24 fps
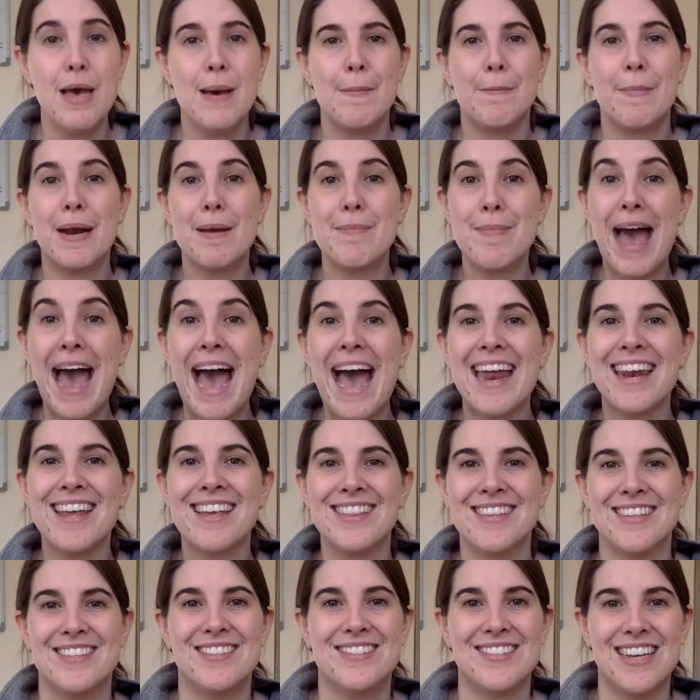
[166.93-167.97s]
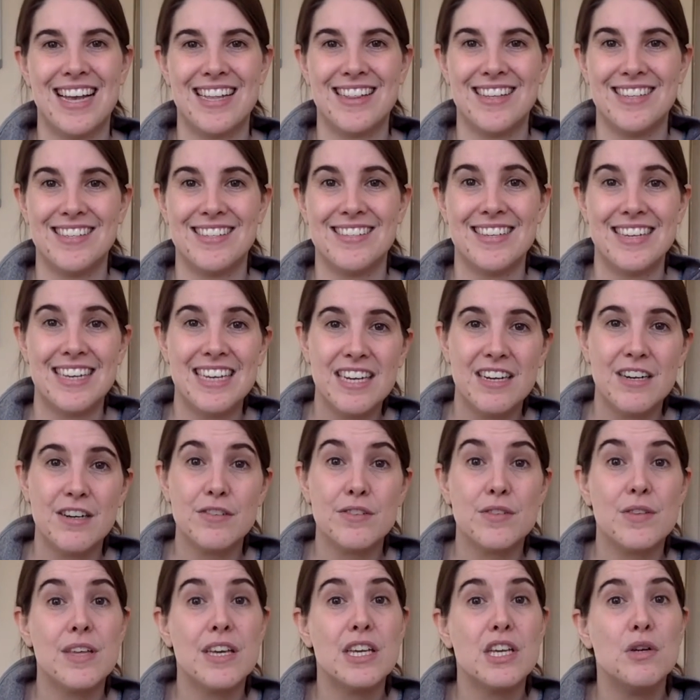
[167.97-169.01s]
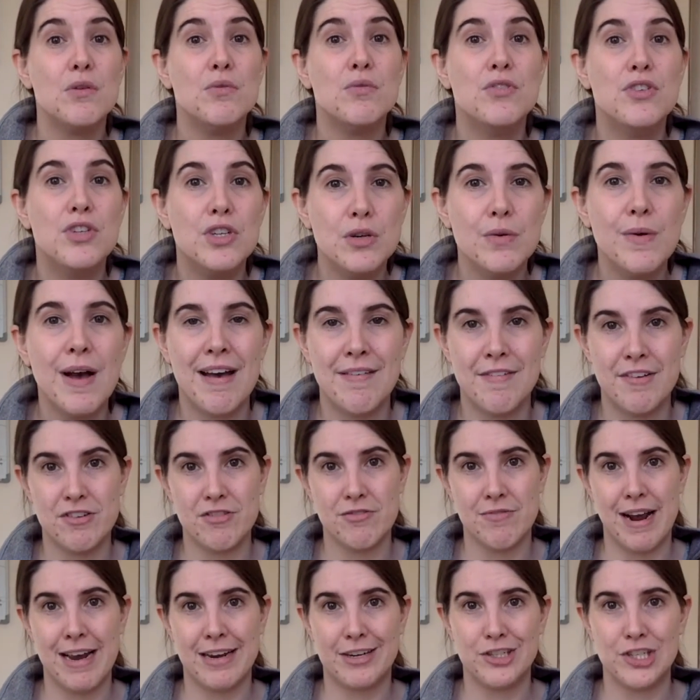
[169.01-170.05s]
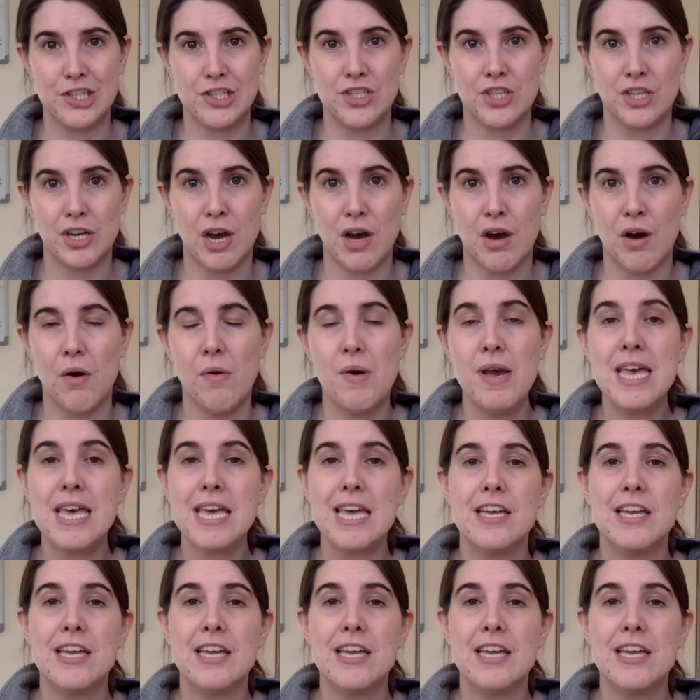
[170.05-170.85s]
But I'm adding this checklist here so that you do have a direction to go